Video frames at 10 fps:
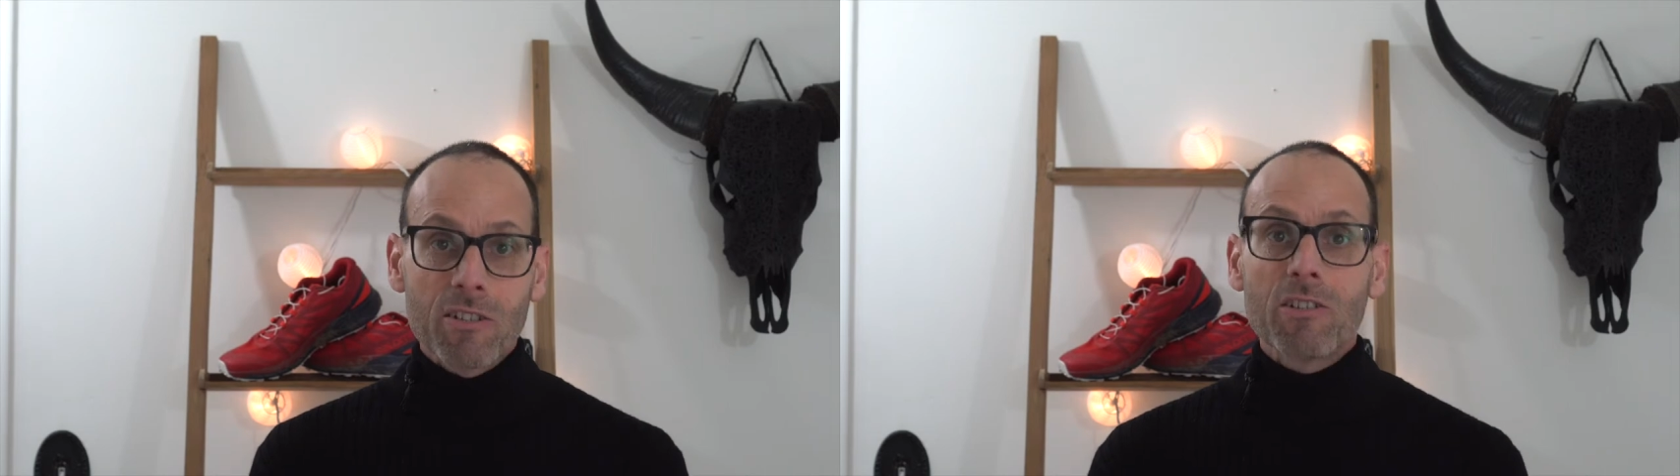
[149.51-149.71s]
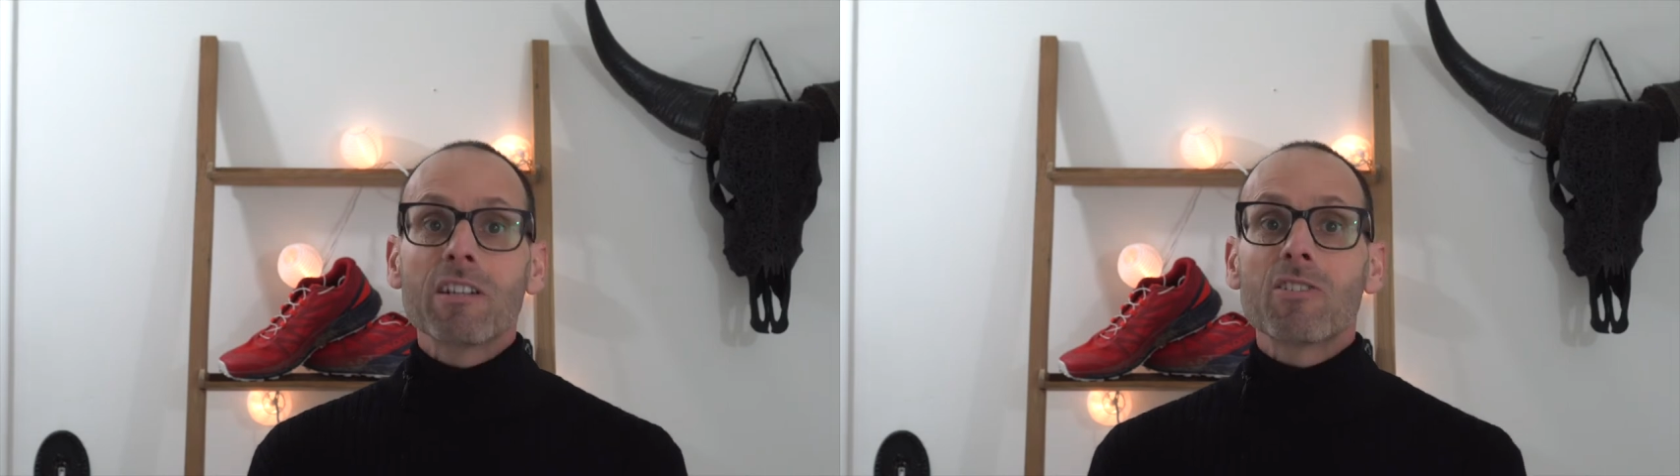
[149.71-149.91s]

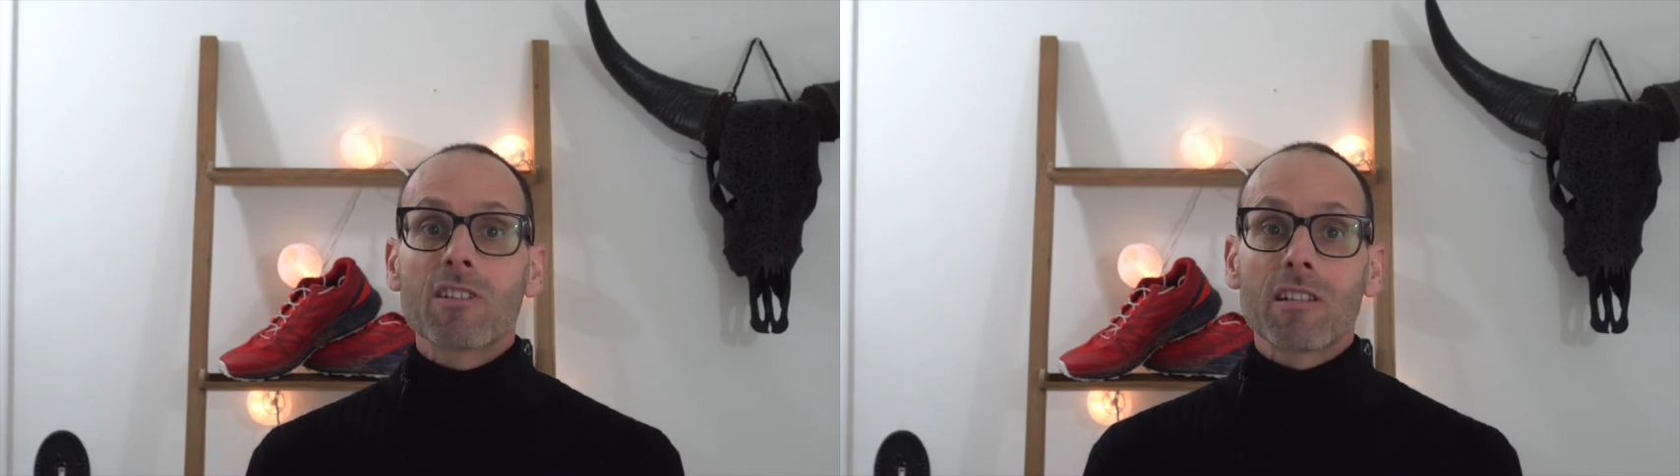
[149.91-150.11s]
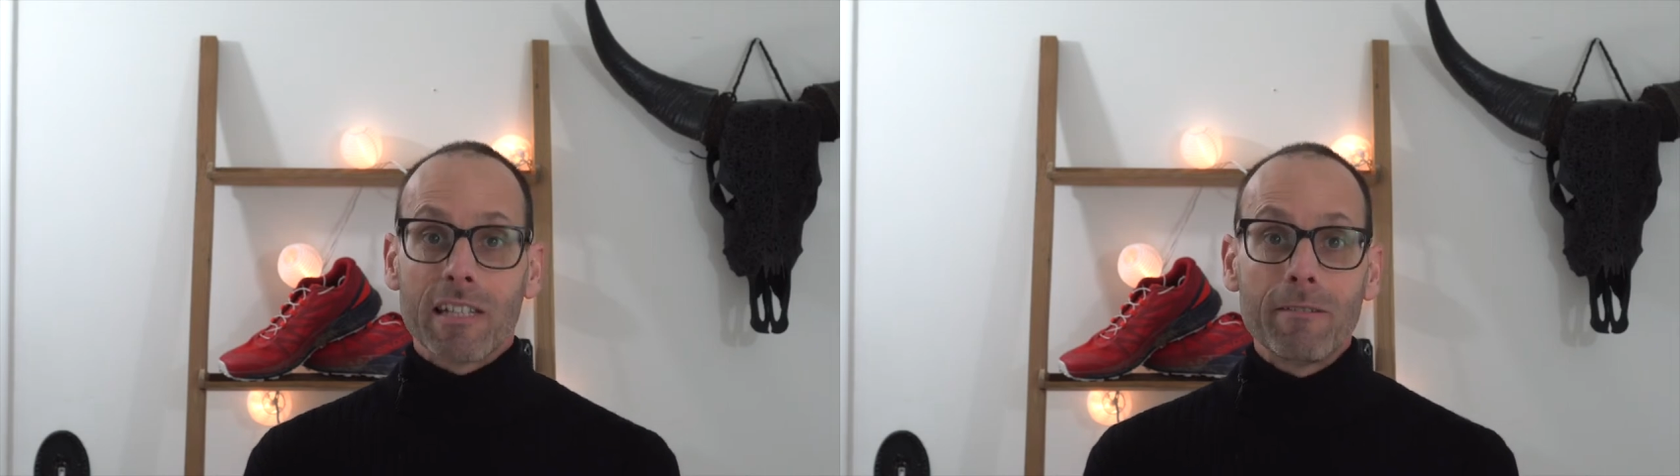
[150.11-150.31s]
you can
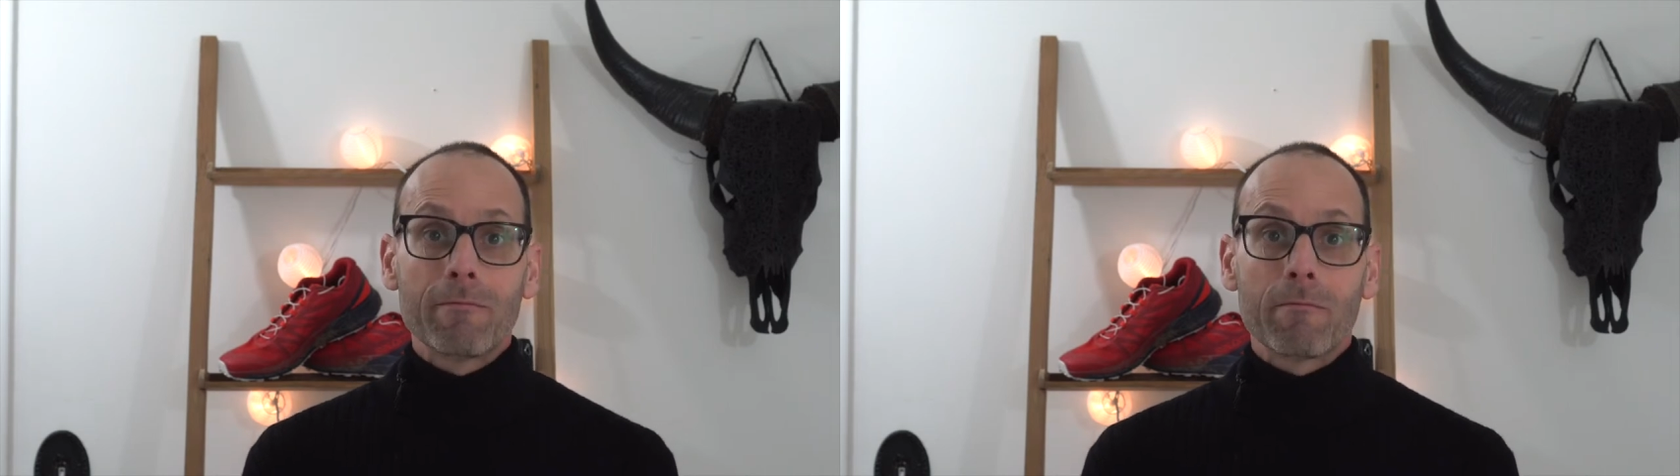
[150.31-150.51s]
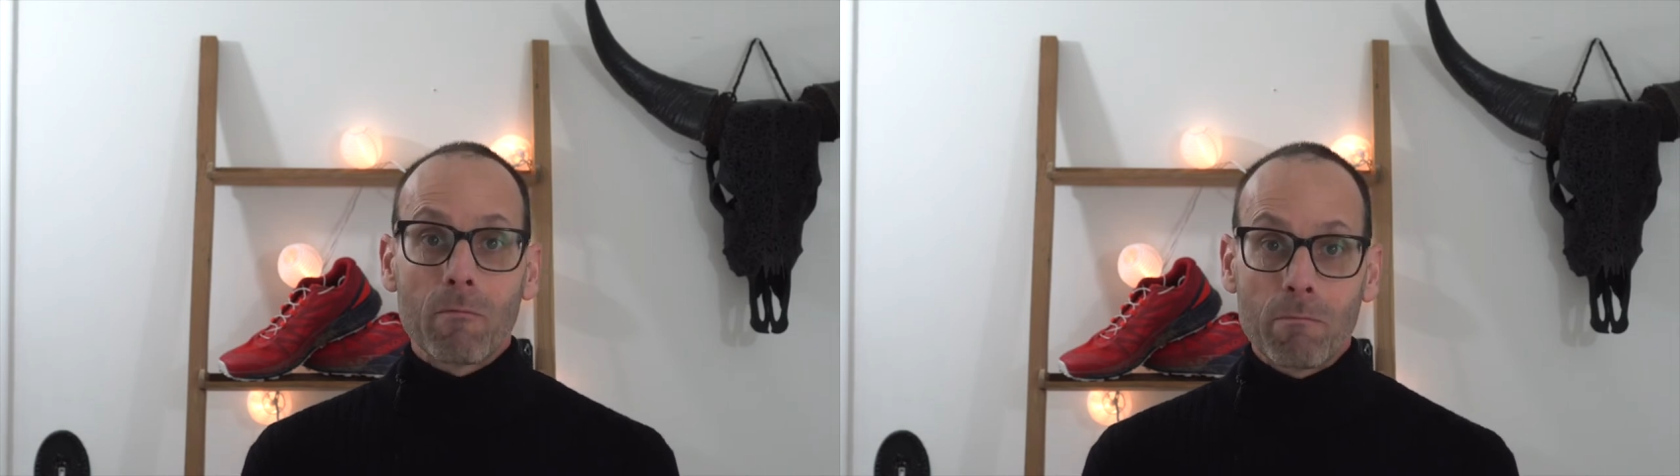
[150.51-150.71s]
just
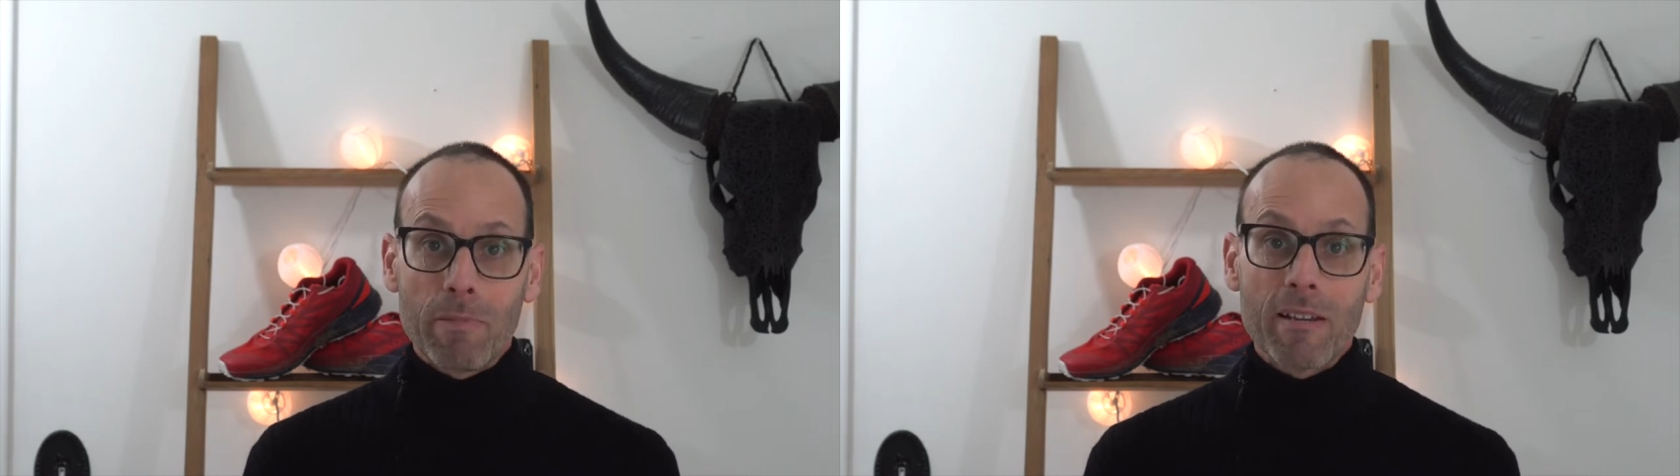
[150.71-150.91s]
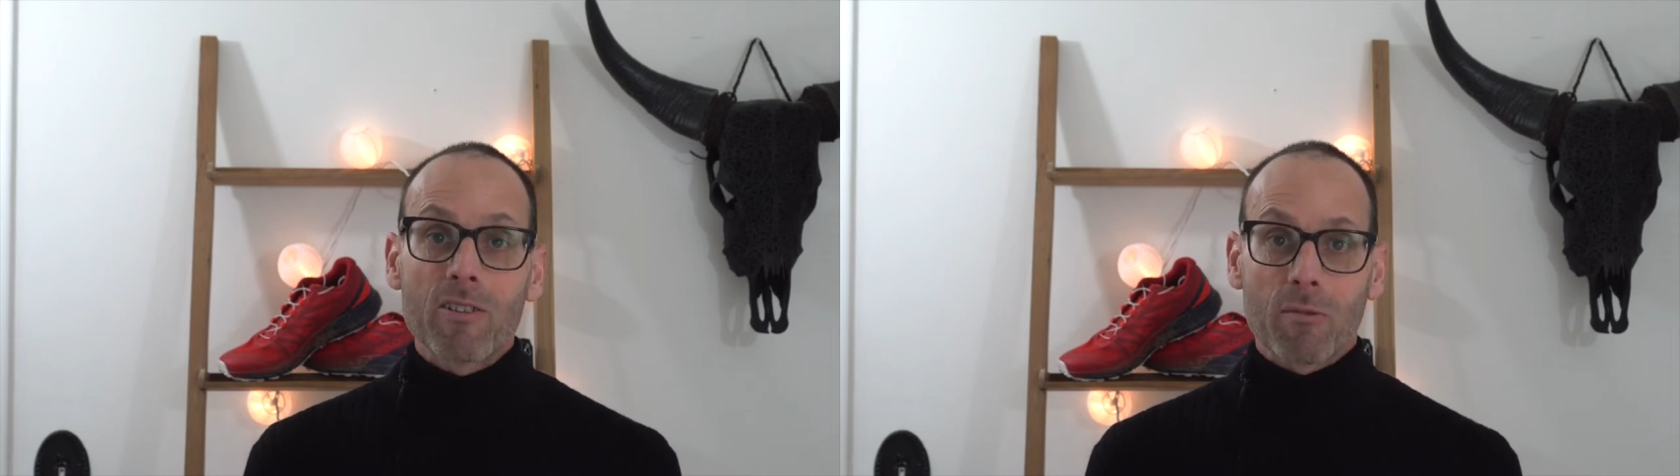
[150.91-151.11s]
leave
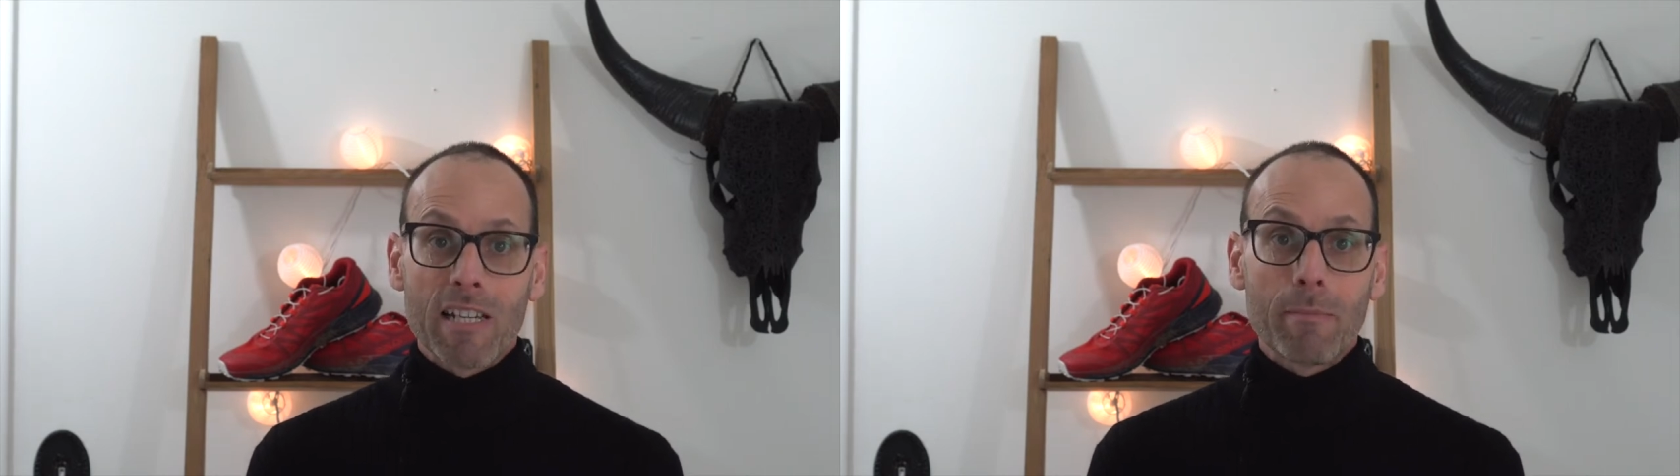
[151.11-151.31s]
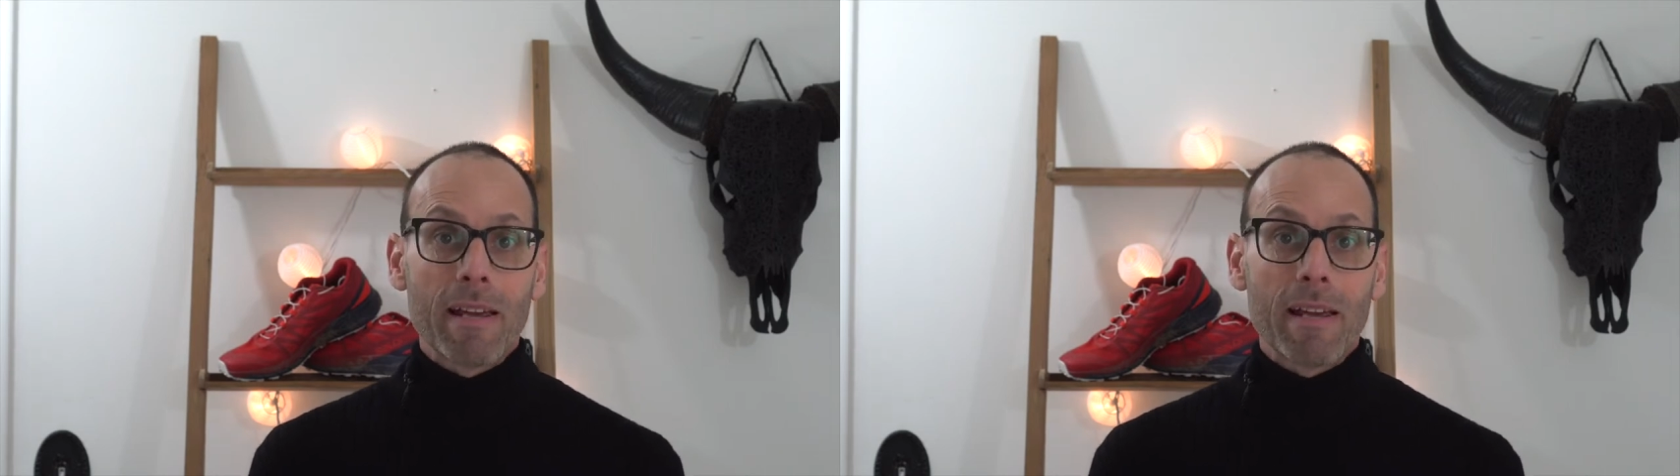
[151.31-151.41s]
Peter's Race